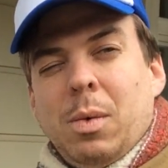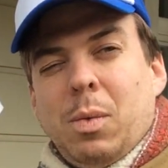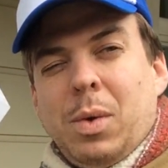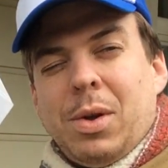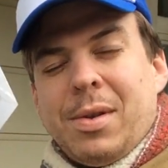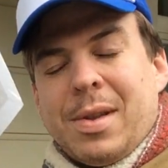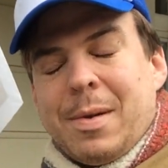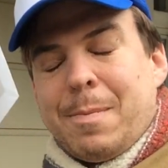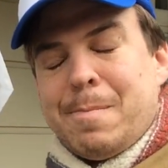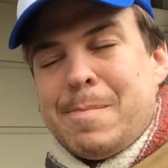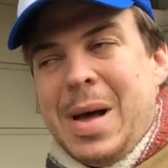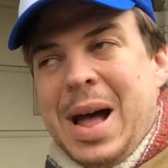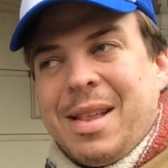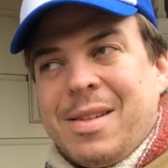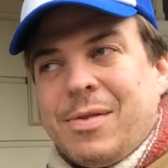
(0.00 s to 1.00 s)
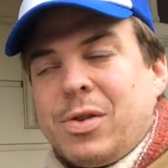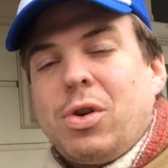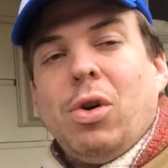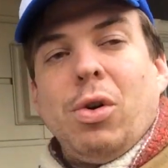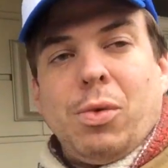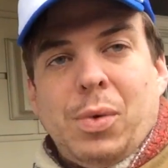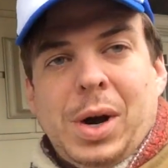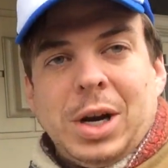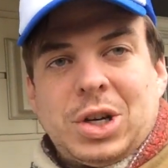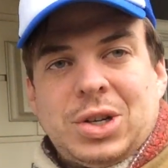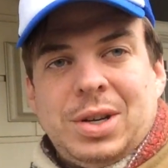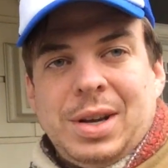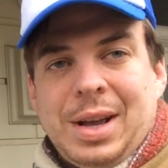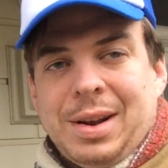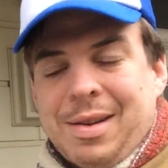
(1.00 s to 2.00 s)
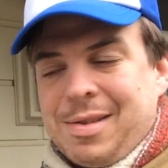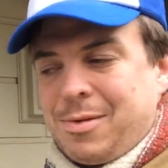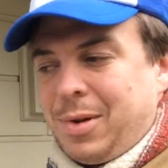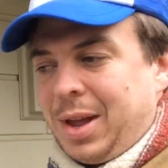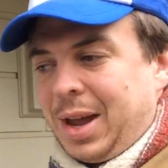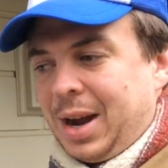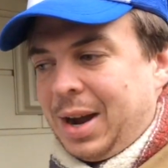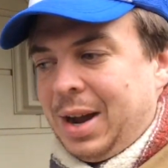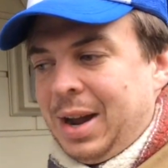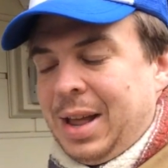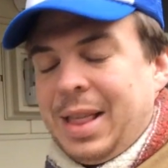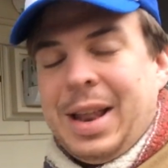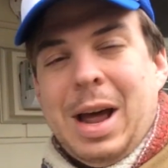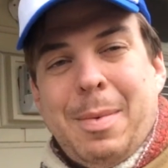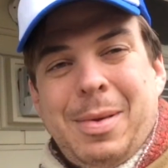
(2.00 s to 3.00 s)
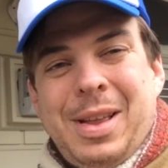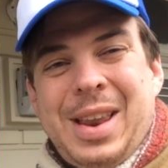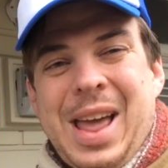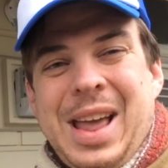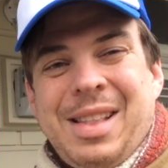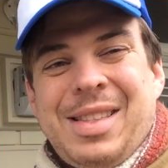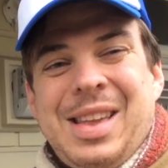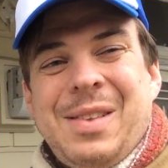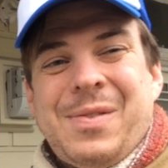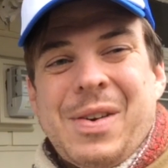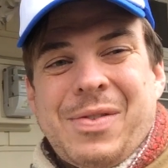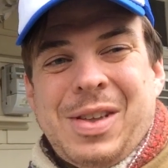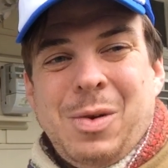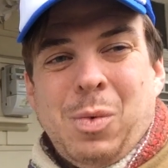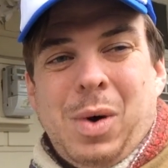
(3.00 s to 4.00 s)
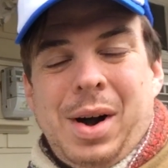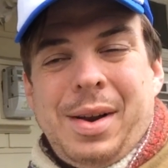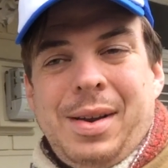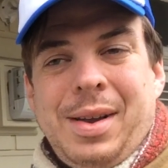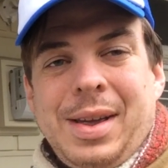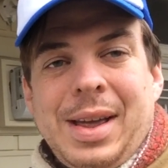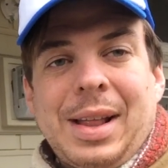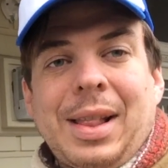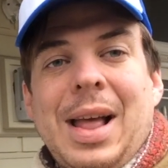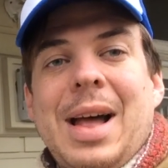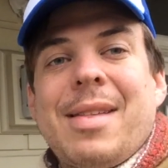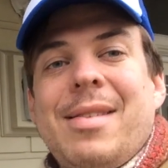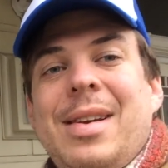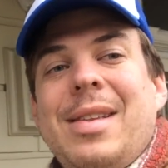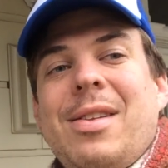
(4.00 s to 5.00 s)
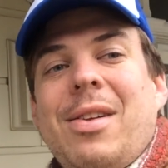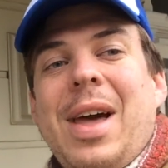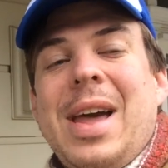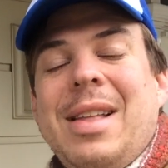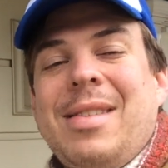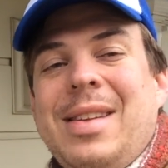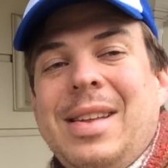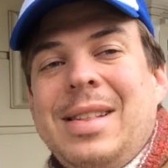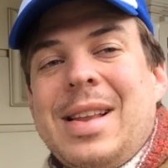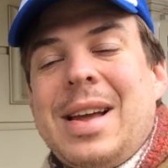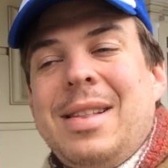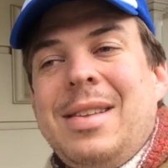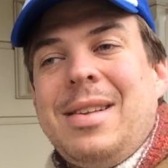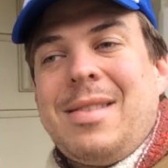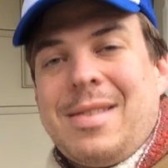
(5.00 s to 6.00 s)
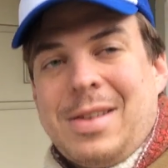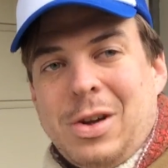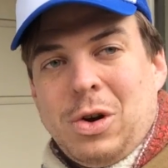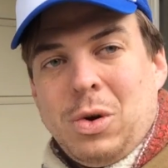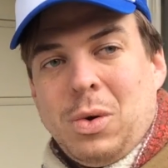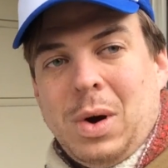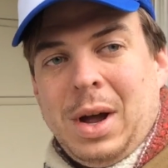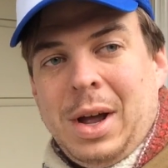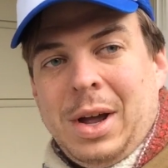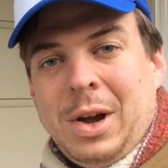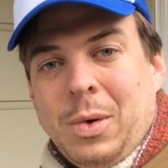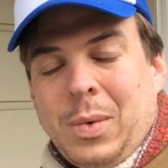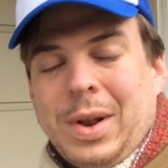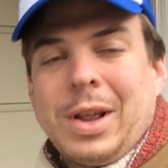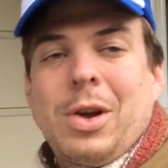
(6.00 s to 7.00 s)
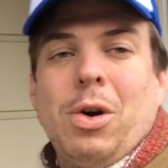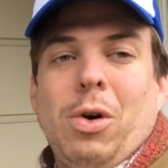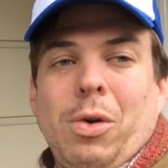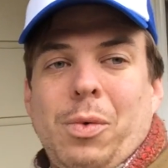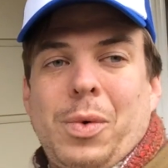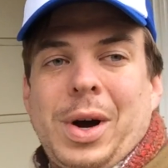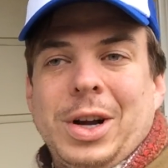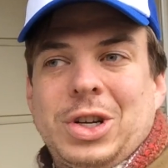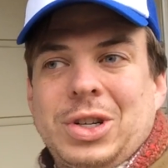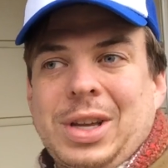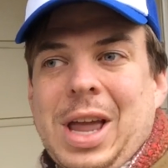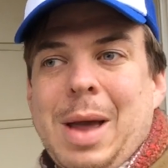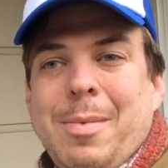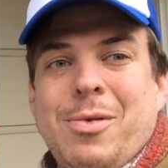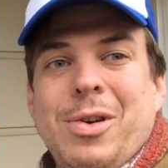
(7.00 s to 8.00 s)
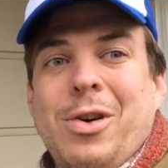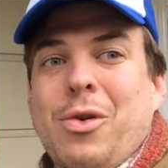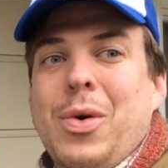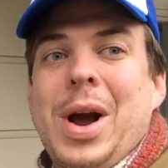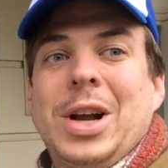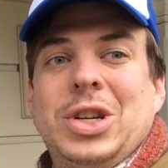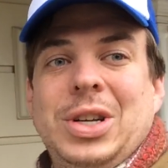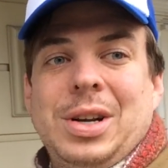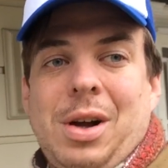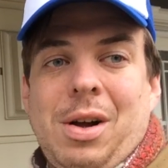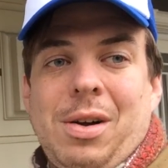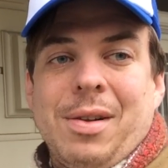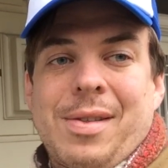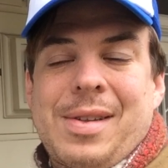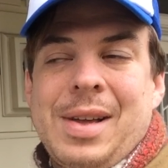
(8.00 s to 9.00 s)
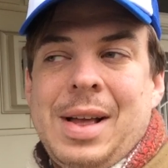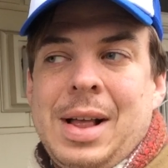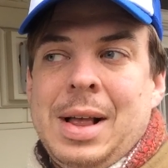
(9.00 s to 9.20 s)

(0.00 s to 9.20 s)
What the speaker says: There's a massive gold rush in Australia that happened in 1851. It lasted until 1892 when the gold rush came to a crashing halt.